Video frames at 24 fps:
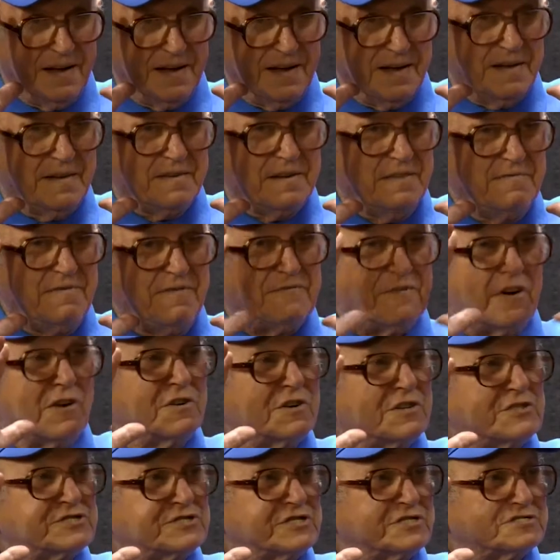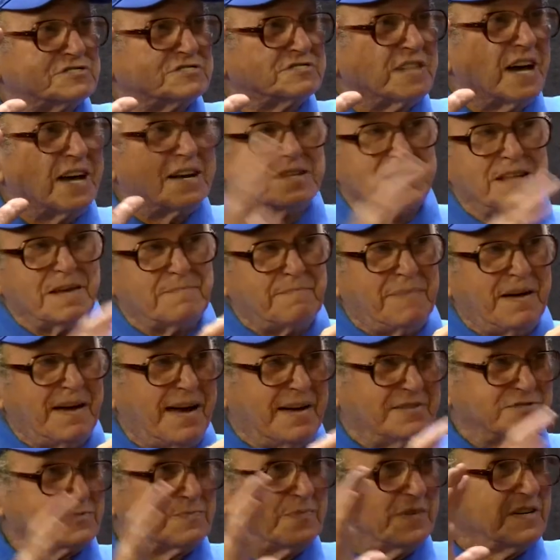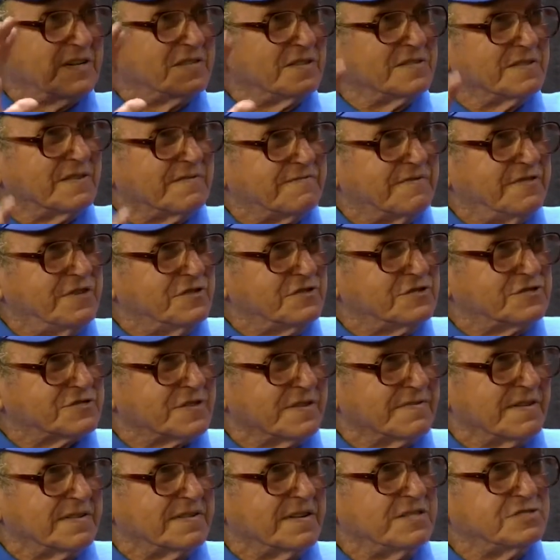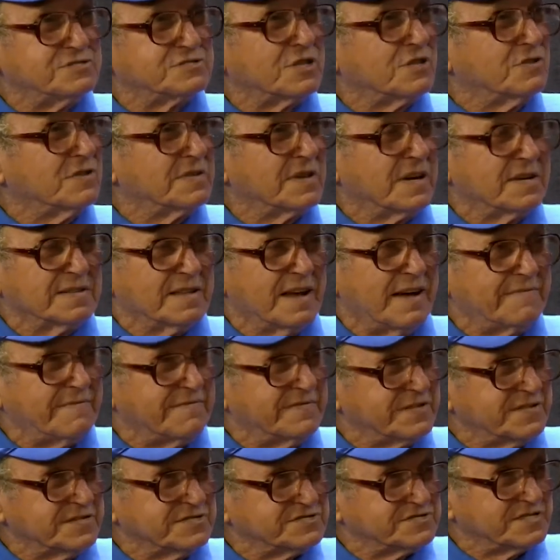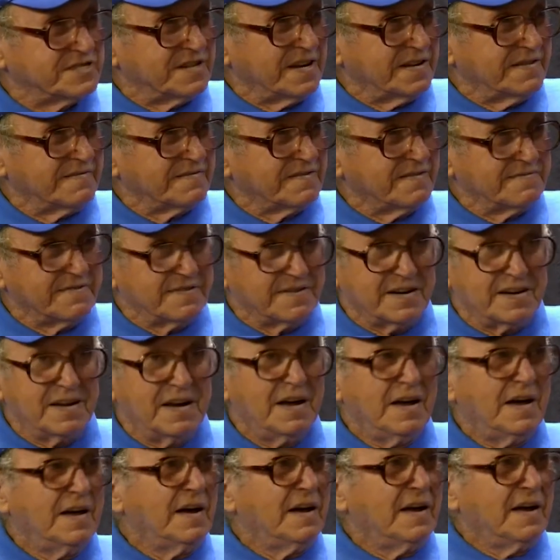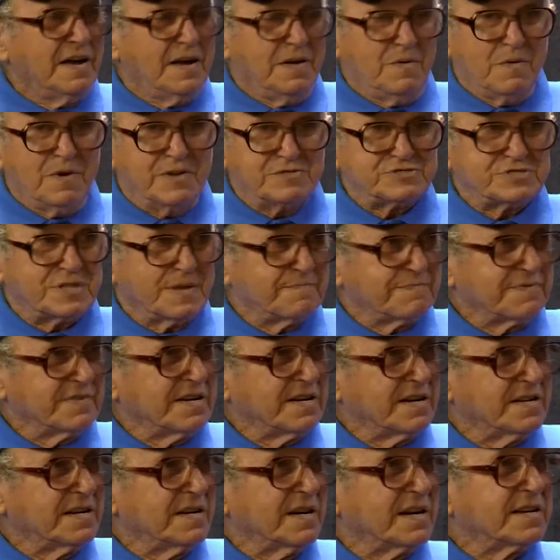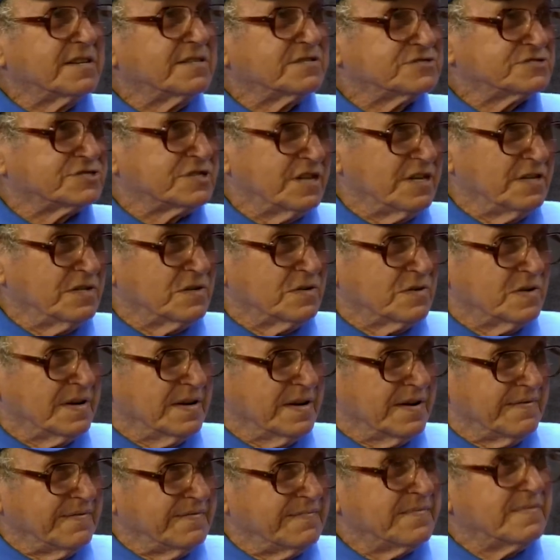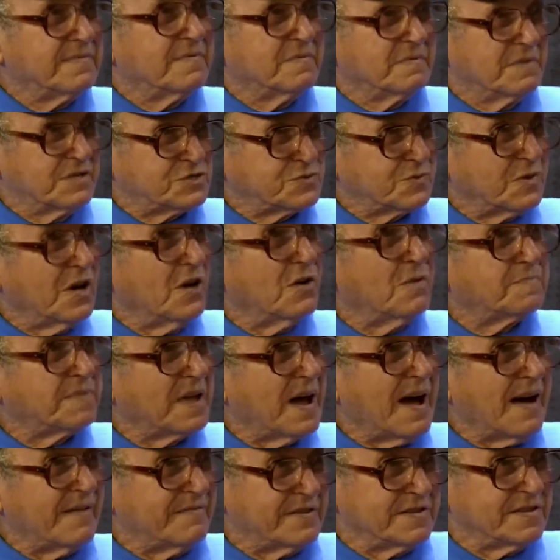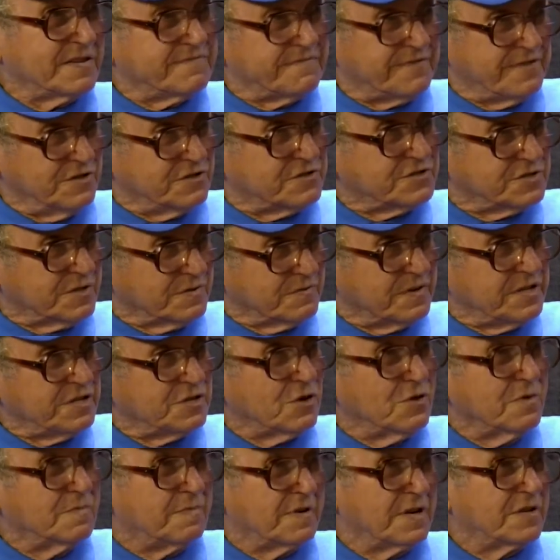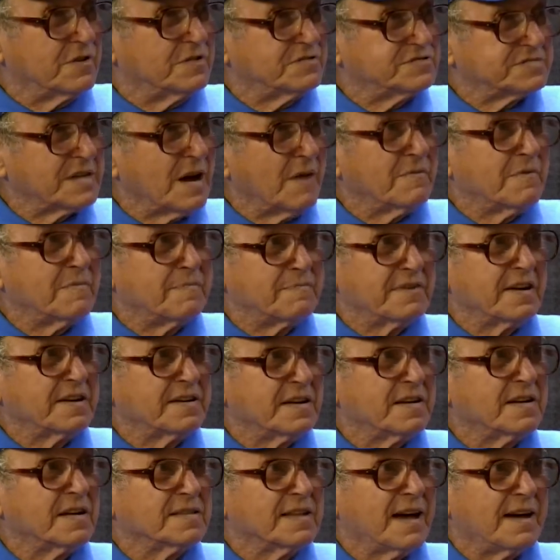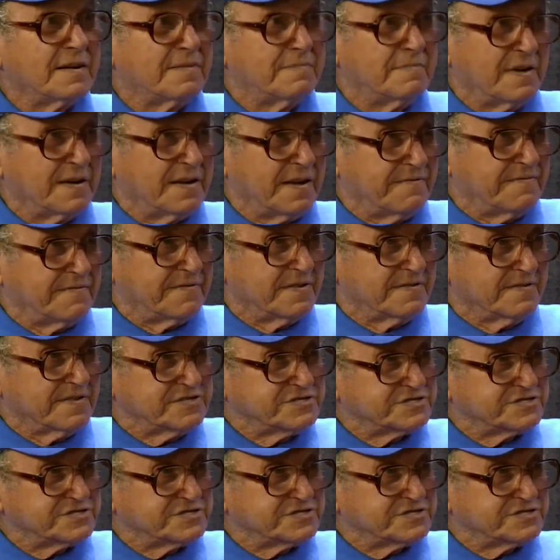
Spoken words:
who focuses not in the past, but in the future, and he's doing a lot for the city of Revere. He wants to bring in a casino here, which we hope to have in the future. We do, because that would bring in a lot of money for us.